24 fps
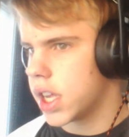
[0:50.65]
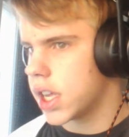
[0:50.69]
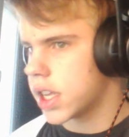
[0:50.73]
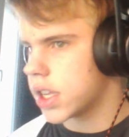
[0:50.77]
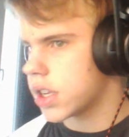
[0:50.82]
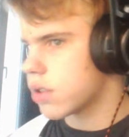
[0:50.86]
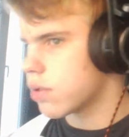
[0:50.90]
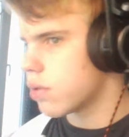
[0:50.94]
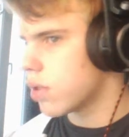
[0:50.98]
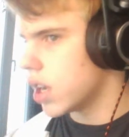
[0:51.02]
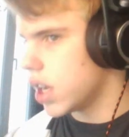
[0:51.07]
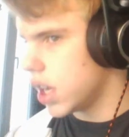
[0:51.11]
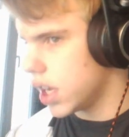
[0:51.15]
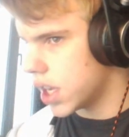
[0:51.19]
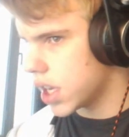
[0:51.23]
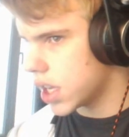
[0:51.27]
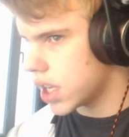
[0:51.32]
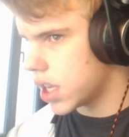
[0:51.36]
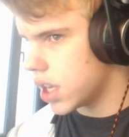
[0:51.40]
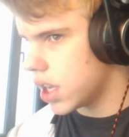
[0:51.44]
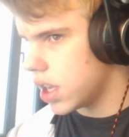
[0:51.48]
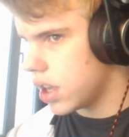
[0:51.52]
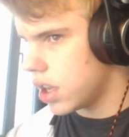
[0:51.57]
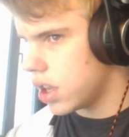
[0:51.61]
Let's read
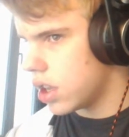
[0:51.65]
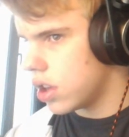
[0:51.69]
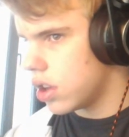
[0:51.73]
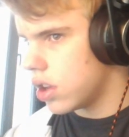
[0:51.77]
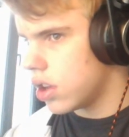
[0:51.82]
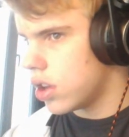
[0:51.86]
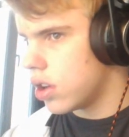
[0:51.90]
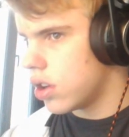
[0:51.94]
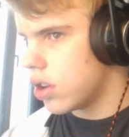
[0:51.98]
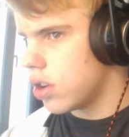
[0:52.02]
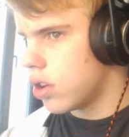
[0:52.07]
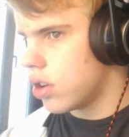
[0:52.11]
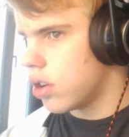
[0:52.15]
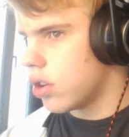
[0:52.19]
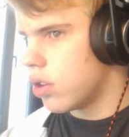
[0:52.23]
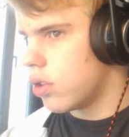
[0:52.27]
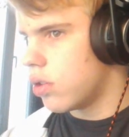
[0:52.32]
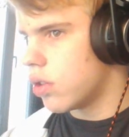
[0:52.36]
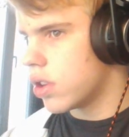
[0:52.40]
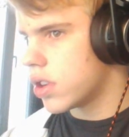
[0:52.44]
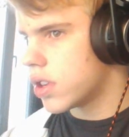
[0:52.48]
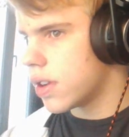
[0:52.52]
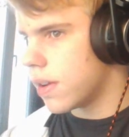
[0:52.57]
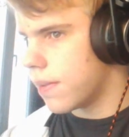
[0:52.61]
it.
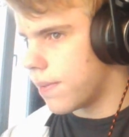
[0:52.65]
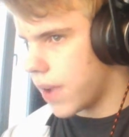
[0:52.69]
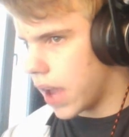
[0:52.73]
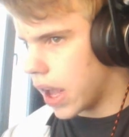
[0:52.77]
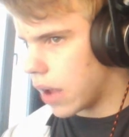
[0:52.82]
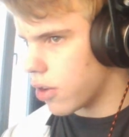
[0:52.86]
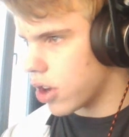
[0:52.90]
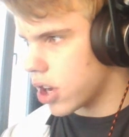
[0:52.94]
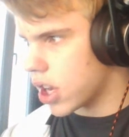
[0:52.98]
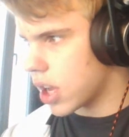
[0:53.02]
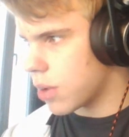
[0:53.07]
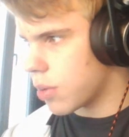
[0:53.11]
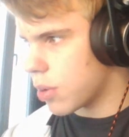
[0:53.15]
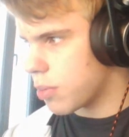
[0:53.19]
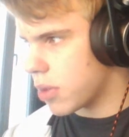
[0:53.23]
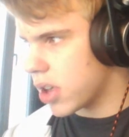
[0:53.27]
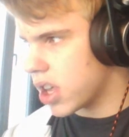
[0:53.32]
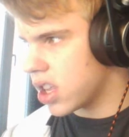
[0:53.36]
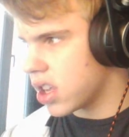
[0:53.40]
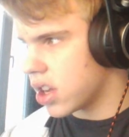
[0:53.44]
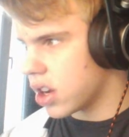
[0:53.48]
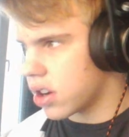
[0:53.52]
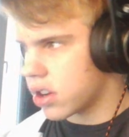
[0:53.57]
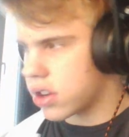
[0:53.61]
Who is your favorite
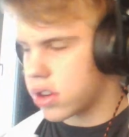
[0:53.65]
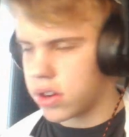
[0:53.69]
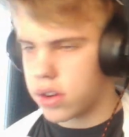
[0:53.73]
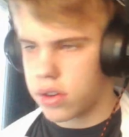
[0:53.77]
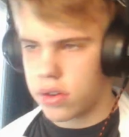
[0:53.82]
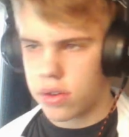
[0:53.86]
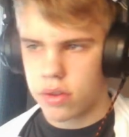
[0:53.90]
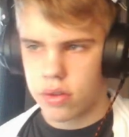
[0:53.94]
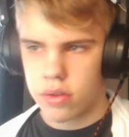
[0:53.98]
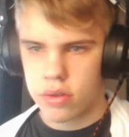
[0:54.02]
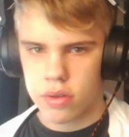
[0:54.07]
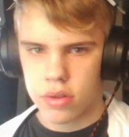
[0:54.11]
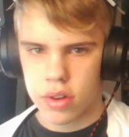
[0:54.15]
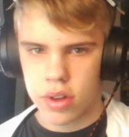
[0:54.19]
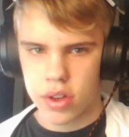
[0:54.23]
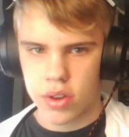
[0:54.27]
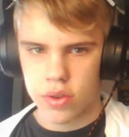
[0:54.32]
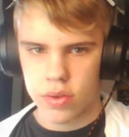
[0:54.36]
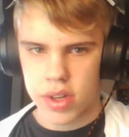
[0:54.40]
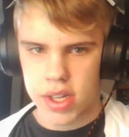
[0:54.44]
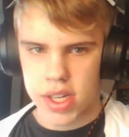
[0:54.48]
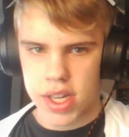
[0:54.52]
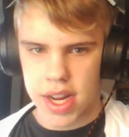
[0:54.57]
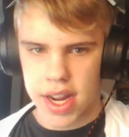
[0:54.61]
MLP character?
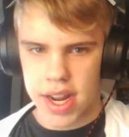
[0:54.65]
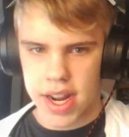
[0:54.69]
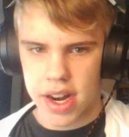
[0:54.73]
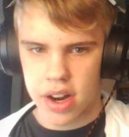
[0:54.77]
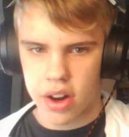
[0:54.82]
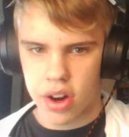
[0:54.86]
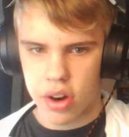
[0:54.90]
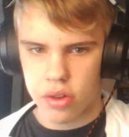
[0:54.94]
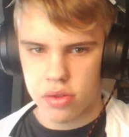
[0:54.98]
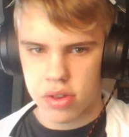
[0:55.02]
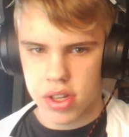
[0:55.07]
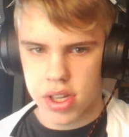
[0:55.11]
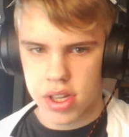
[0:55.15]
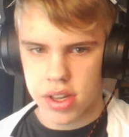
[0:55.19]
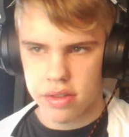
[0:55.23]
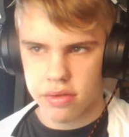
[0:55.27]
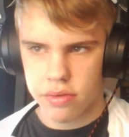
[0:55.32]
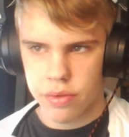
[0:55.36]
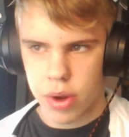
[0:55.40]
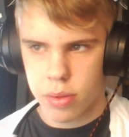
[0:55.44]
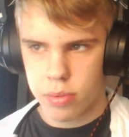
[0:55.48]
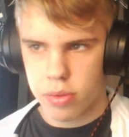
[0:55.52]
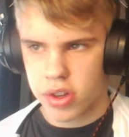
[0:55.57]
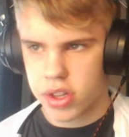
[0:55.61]
Should you say
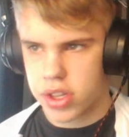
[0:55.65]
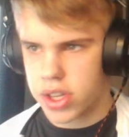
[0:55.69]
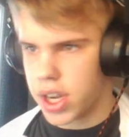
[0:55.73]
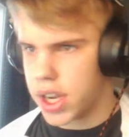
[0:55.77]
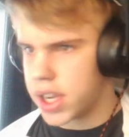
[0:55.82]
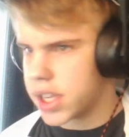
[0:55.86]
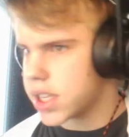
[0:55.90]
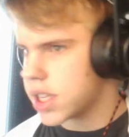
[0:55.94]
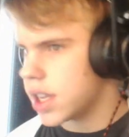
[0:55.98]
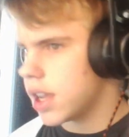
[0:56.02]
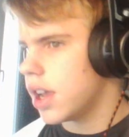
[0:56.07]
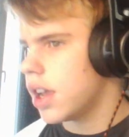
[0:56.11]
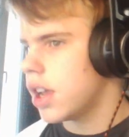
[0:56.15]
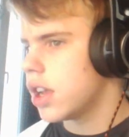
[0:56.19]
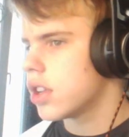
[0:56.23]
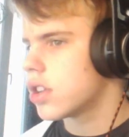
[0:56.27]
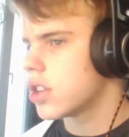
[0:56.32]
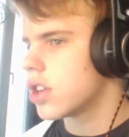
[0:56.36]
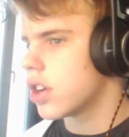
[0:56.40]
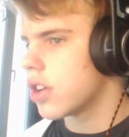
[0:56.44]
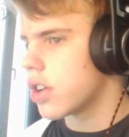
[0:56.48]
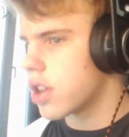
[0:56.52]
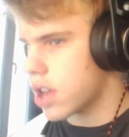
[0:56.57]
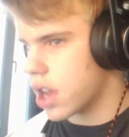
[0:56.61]
everything Rainbow Dash?
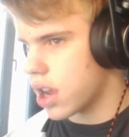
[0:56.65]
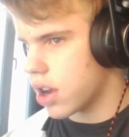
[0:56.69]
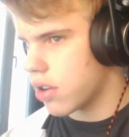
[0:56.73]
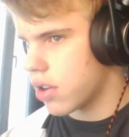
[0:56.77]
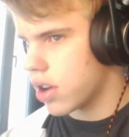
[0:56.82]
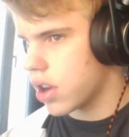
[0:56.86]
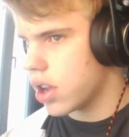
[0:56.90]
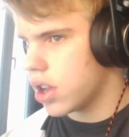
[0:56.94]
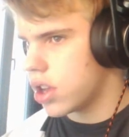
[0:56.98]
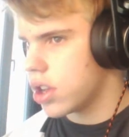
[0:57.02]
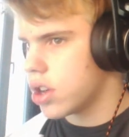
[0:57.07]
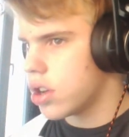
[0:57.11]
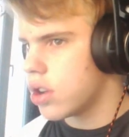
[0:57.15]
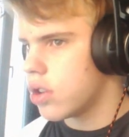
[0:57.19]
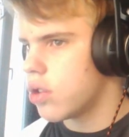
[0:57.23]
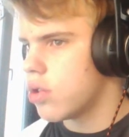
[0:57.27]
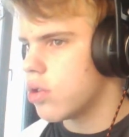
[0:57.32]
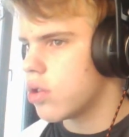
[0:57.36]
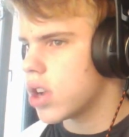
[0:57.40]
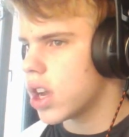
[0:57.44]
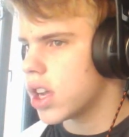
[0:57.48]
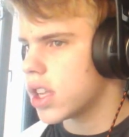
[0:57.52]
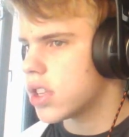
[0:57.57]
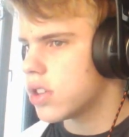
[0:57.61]
So yeah
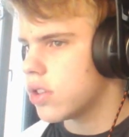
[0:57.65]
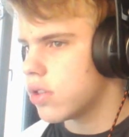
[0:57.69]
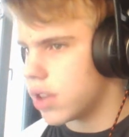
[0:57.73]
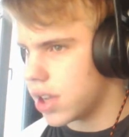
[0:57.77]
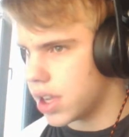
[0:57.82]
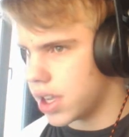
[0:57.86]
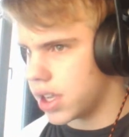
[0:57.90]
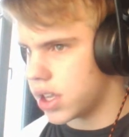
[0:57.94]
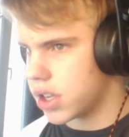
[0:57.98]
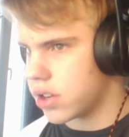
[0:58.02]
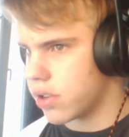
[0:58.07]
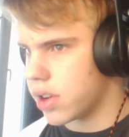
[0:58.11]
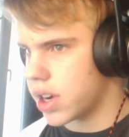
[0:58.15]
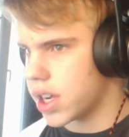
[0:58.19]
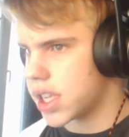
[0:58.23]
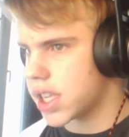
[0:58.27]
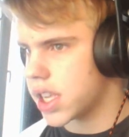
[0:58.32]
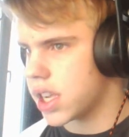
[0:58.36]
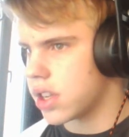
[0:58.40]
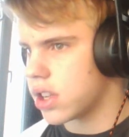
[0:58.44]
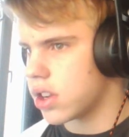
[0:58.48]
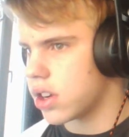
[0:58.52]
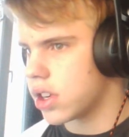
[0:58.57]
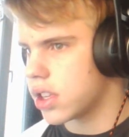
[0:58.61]
who got you
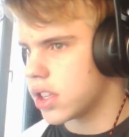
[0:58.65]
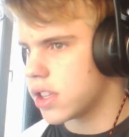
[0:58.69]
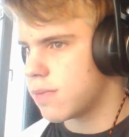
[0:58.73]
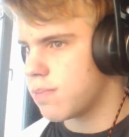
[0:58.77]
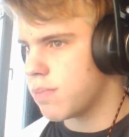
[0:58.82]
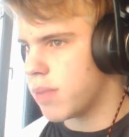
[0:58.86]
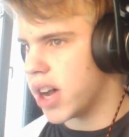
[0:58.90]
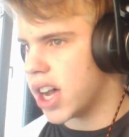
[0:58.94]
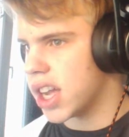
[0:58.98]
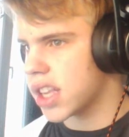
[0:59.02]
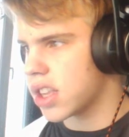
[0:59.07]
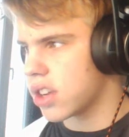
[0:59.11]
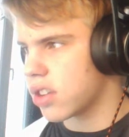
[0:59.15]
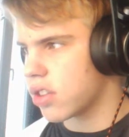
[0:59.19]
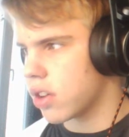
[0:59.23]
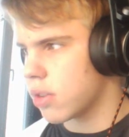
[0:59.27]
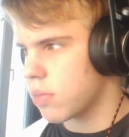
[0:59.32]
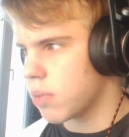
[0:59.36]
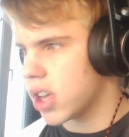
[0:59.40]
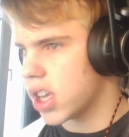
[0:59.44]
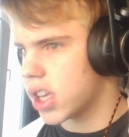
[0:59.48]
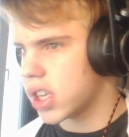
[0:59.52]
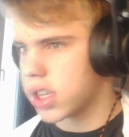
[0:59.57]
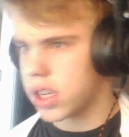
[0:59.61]
interested on Sparta
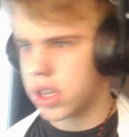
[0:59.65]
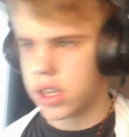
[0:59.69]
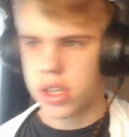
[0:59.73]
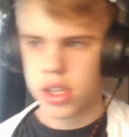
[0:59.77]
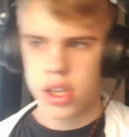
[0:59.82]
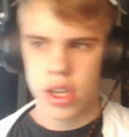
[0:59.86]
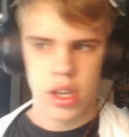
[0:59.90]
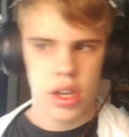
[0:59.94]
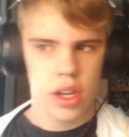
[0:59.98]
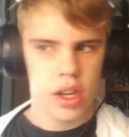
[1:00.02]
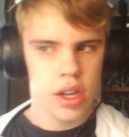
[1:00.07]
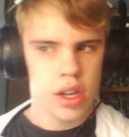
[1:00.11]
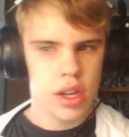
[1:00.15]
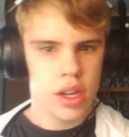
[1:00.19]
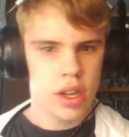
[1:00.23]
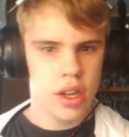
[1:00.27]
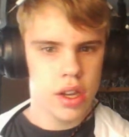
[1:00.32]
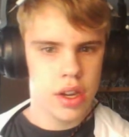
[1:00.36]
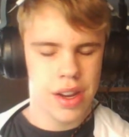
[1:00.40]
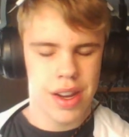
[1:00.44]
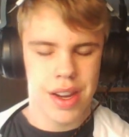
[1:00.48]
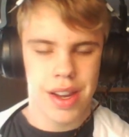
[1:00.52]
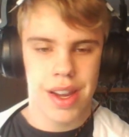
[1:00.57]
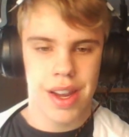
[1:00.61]
releases?
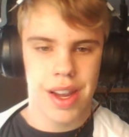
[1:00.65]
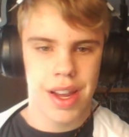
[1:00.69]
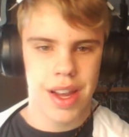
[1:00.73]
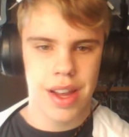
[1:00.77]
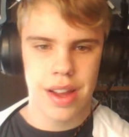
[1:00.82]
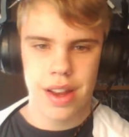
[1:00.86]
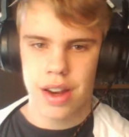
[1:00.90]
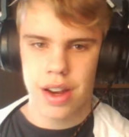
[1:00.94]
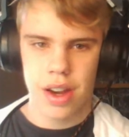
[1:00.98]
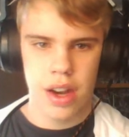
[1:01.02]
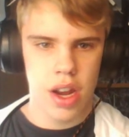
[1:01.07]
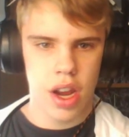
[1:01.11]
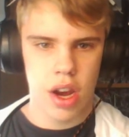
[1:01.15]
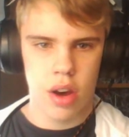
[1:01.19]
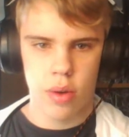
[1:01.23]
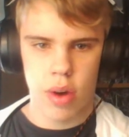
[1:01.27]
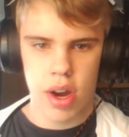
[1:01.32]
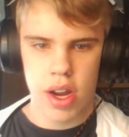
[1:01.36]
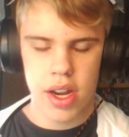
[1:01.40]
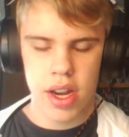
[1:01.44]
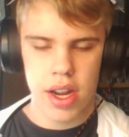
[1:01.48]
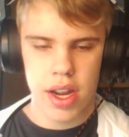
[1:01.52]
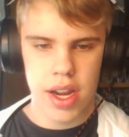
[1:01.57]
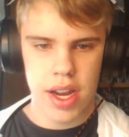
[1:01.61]
Uh, no
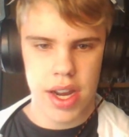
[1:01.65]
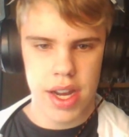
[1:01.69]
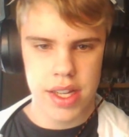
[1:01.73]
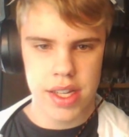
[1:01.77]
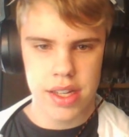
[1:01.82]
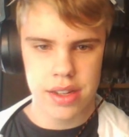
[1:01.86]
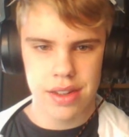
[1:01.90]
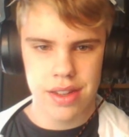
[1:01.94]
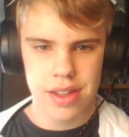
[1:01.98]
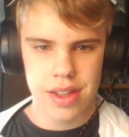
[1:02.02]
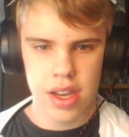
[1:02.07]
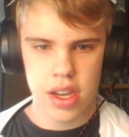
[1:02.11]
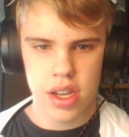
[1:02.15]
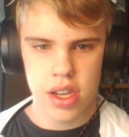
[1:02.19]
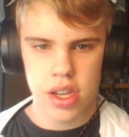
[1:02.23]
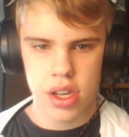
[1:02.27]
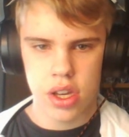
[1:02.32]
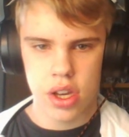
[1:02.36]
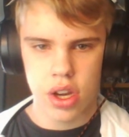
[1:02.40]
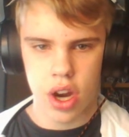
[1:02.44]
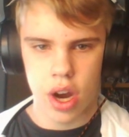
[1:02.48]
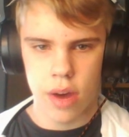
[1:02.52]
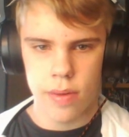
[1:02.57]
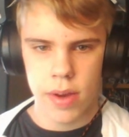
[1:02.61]
one. I just
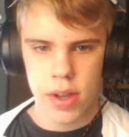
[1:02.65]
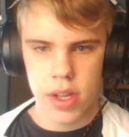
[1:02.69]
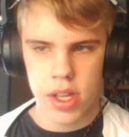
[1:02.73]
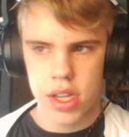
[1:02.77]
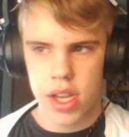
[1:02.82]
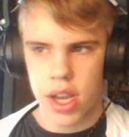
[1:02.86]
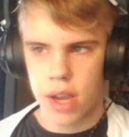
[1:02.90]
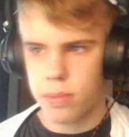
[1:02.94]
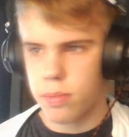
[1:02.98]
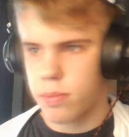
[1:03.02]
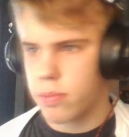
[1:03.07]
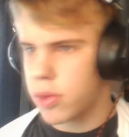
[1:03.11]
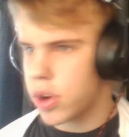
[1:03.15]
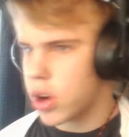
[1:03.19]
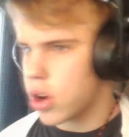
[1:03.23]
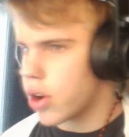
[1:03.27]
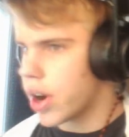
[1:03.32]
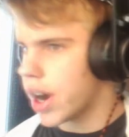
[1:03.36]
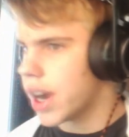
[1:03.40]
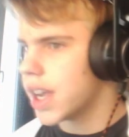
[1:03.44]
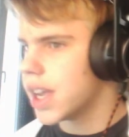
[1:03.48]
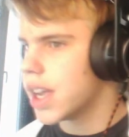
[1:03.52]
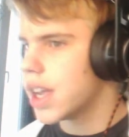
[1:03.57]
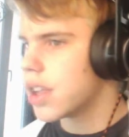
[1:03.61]
covered ten. What?